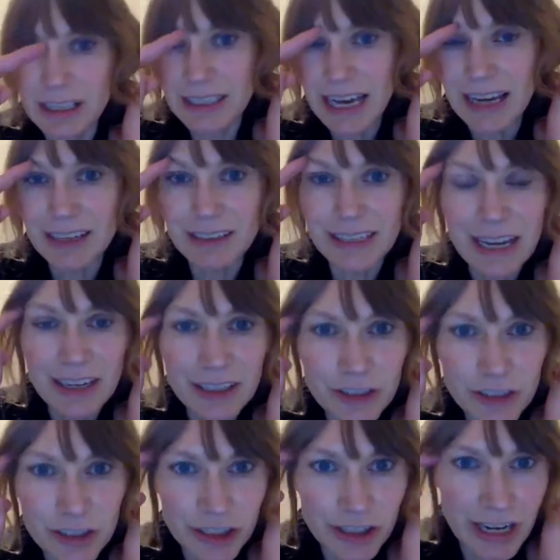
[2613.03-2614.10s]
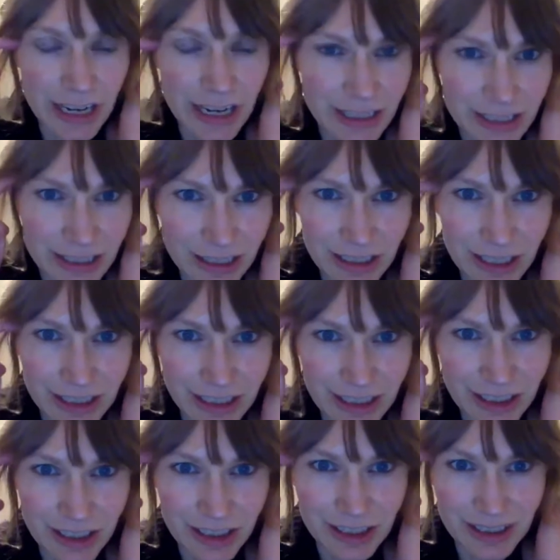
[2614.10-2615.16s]
that literature has,
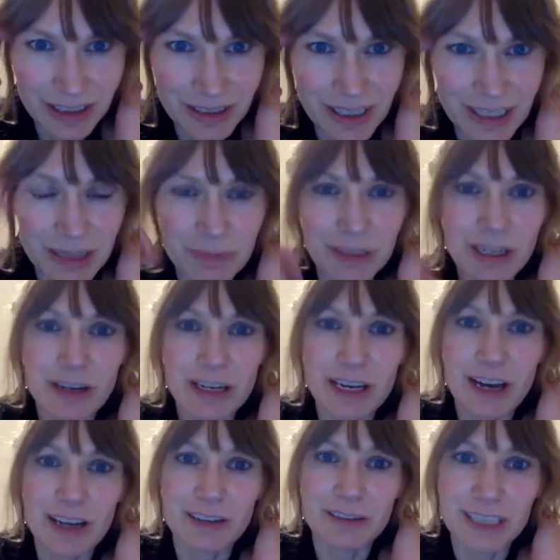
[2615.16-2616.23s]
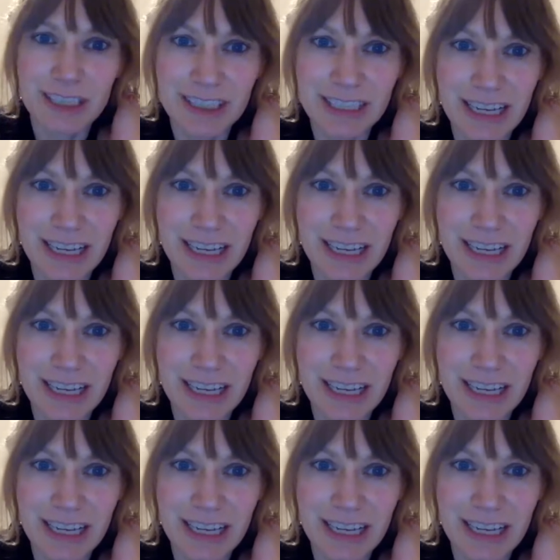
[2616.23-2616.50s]
it's been going on since